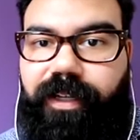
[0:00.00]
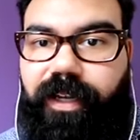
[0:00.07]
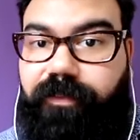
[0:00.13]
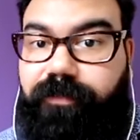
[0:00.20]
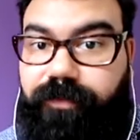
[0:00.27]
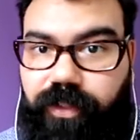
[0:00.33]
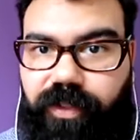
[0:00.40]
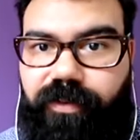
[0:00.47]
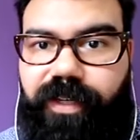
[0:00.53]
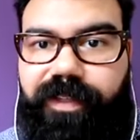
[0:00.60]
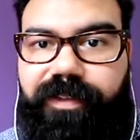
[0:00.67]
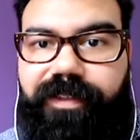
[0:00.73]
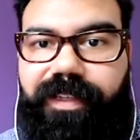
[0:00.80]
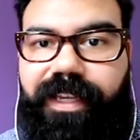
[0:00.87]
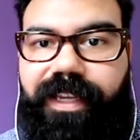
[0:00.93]
of
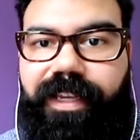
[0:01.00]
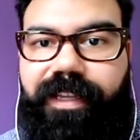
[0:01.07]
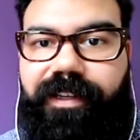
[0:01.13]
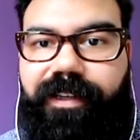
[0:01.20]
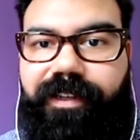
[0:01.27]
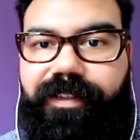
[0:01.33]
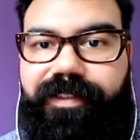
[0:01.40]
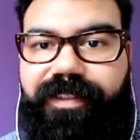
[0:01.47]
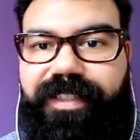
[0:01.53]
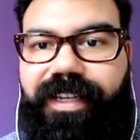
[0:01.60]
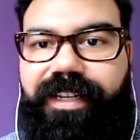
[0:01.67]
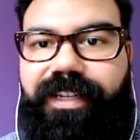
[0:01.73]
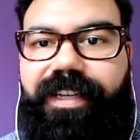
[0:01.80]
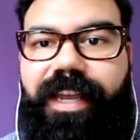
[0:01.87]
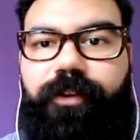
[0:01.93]
students in
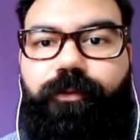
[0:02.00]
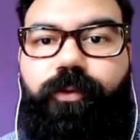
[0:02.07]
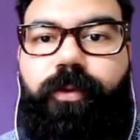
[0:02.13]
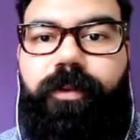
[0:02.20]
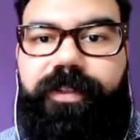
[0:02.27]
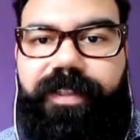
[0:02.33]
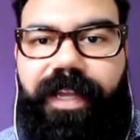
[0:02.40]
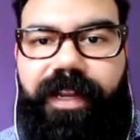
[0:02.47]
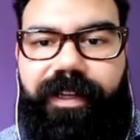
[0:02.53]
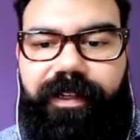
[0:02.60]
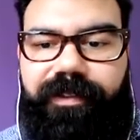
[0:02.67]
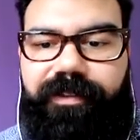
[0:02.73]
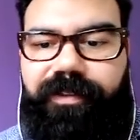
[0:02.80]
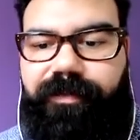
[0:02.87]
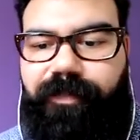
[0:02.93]
city and rural
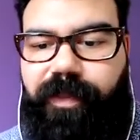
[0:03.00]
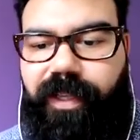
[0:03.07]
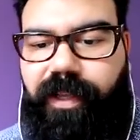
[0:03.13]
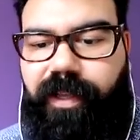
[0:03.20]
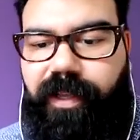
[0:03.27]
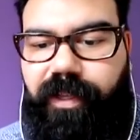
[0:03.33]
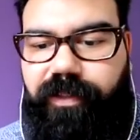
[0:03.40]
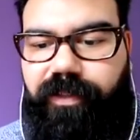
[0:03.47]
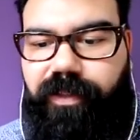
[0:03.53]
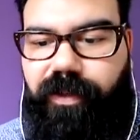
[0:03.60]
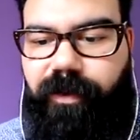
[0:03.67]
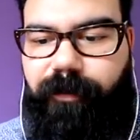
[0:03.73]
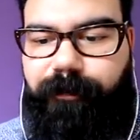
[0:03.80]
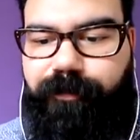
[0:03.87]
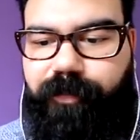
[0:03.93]
settings.
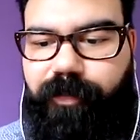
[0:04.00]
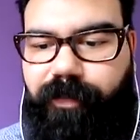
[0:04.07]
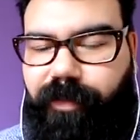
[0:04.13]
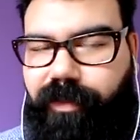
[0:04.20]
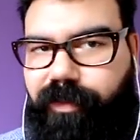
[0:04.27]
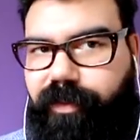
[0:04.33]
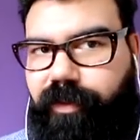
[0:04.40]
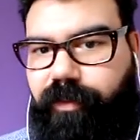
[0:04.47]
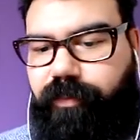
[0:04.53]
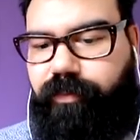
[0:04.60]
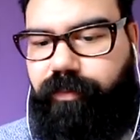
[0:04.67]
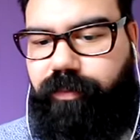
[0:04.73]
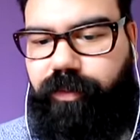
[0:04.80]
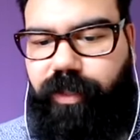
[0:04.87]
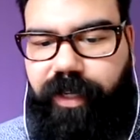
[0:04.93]
So
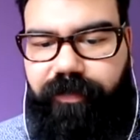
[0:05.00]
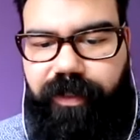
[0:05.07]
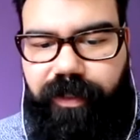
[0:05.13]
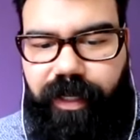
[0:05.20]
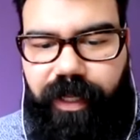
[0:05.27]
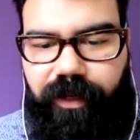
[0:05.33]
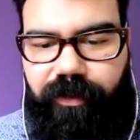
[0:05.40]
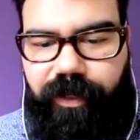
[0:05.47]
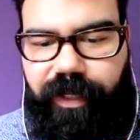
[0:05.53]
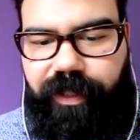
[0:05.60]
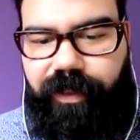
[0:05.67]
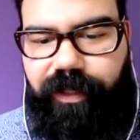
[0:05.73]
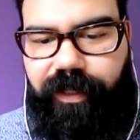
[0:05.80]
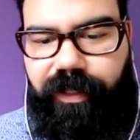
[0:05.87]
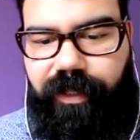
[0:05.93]
you have to kind of look
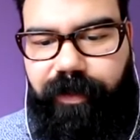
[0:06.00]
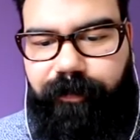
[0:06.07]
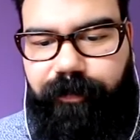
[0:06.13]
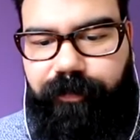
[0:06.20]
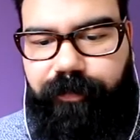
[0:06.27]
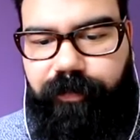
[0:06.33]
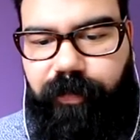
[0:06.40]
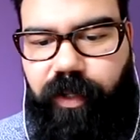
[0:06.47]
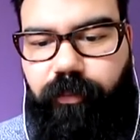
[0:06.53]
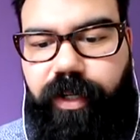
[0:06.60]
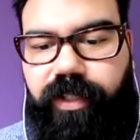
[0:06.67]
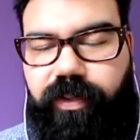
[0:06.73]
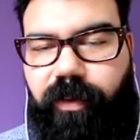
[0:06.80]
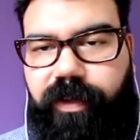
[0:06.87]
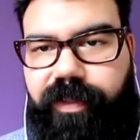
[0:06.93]
at the
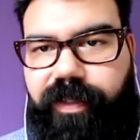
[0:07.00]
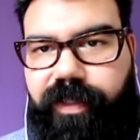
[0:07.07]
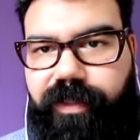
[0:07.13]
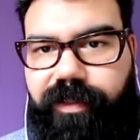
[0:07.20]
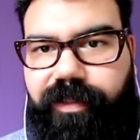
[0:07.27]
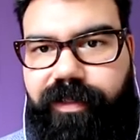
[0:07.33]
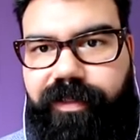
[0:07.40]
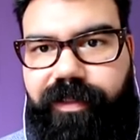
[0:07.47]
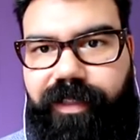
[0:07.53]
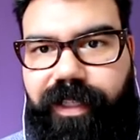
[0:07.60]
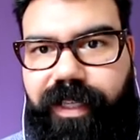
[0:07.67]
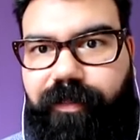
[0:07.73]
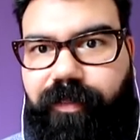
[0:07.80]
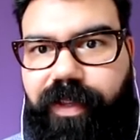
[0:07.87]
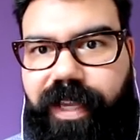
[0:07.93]
resources
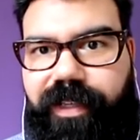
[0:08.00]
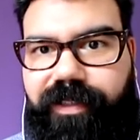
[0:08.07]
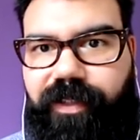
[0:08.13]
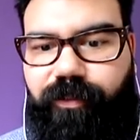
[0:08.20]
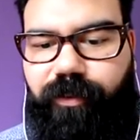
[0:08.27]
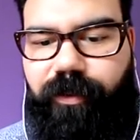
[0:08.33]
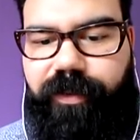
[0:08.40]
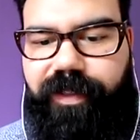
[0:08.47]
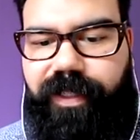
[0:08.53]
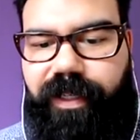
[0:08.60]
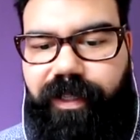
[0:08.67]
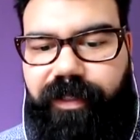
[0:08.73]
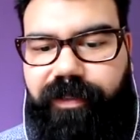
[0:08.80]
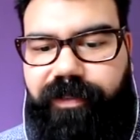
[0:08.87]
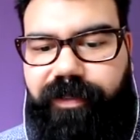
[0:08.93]
in place in rural
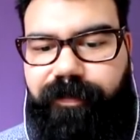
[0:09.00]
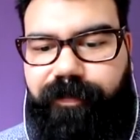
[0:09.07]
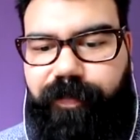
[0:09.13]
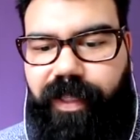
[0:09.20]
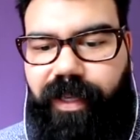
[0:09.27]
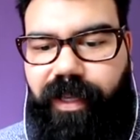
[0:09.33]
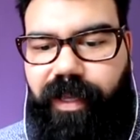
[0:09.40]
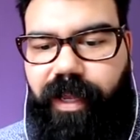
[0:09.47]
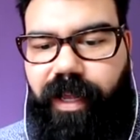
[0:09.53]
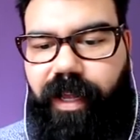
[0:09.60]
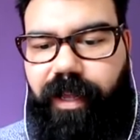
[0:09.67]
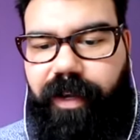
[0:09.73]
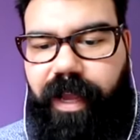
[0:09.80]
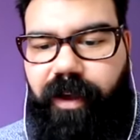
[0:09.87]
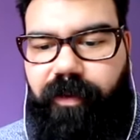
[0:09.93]
settings.
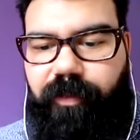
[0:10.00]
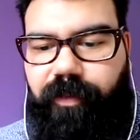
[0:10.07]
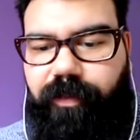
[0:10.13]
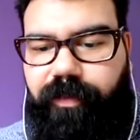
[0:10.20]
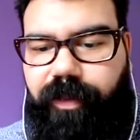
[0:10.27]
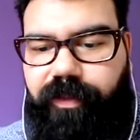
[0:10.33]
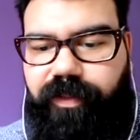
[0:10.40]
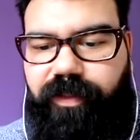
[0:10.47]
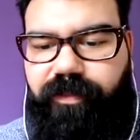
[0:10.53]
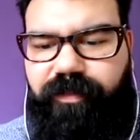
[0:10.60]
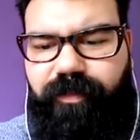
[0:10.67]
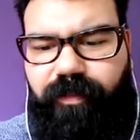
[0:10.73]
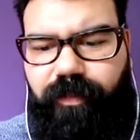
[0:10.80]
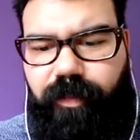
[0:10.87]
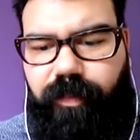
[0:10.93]
Now there's
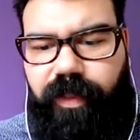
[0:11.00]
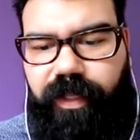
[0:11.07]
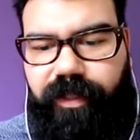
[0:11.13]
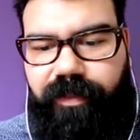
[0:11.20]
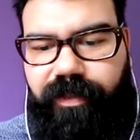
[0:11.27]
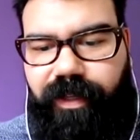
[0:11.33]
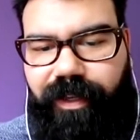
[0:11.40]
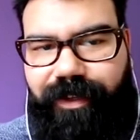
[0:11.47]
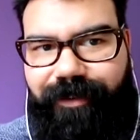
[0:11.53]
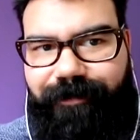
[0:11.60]
these